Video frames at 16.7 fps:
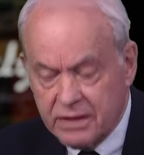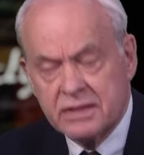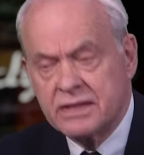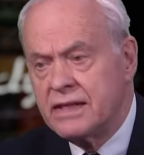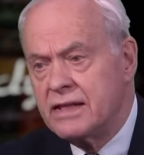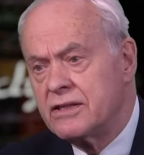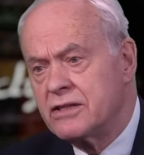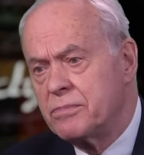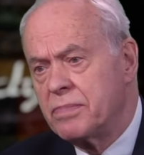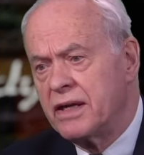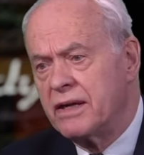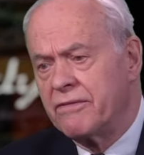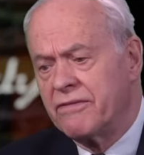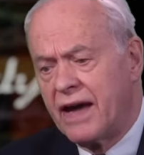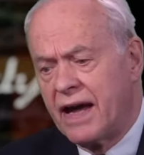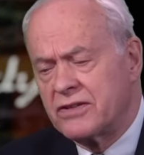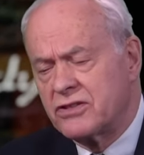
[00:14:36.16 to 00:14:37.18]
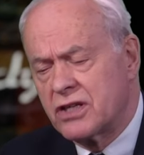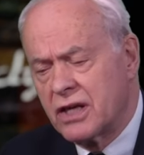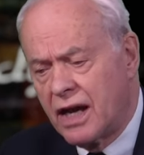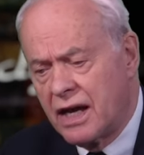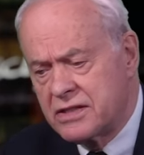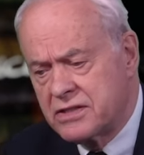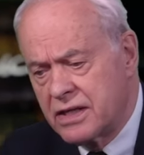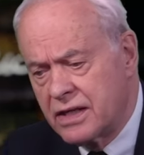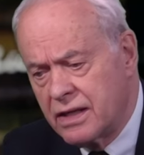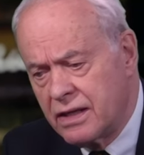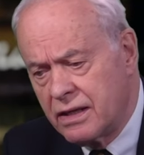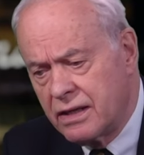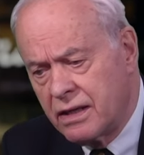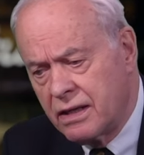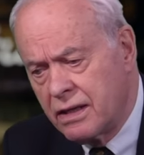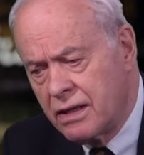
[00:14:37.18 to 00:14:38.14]
just need to be evangelizing
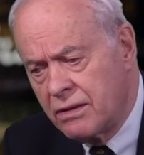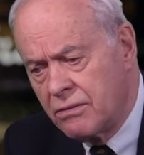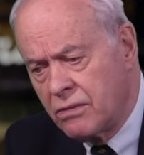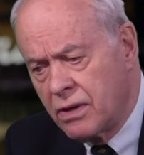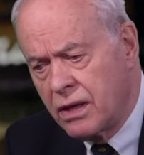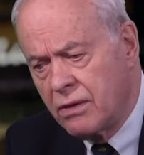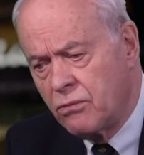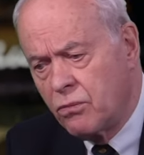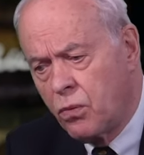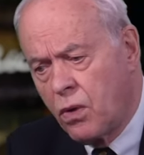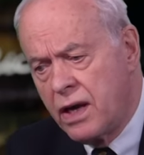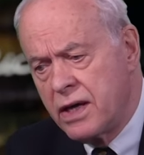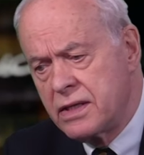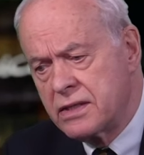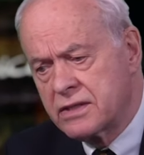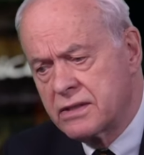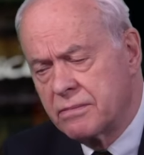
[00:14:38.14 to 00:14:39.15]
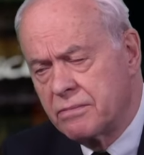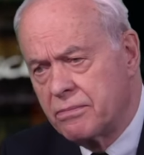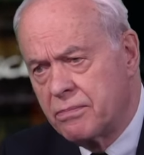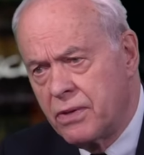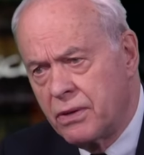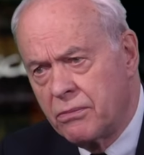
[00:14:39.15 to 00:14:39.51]
in in, in ways that